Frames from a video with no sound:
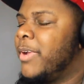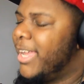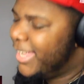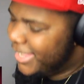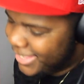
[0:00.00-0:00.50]

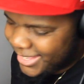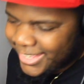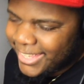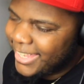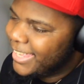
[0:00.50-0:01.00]
Redd.
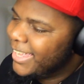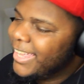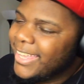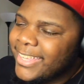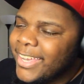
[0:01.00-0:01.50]

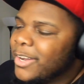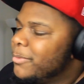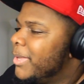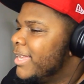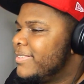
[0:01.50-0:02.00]

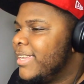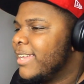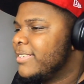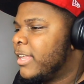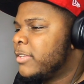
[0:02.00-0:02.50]
Yo, man. See,
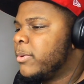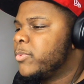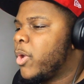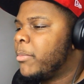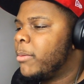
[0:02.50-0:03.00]
that's what
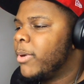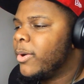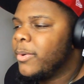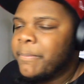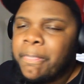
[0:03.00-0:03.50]
I'm talking about,
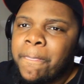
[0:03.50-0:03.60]
bro.